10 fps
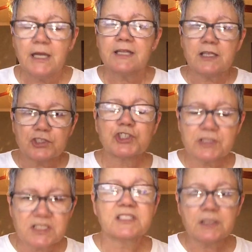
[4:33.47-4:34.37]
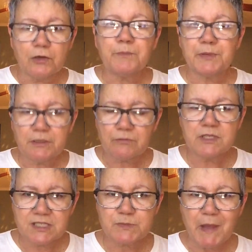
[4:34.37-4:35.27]
there should still be
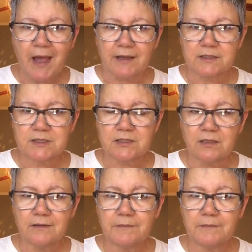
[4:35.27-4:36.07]
respect.